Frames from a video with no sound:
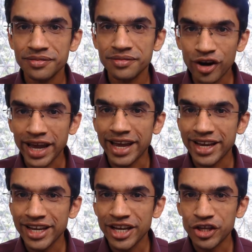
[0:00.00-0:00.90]
Okay,
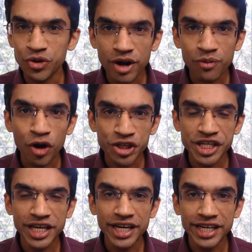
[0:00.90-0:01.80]
you are
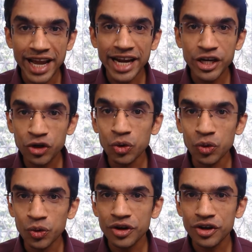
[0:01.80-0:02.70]
watching day
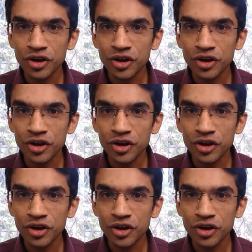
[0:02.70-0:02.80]
2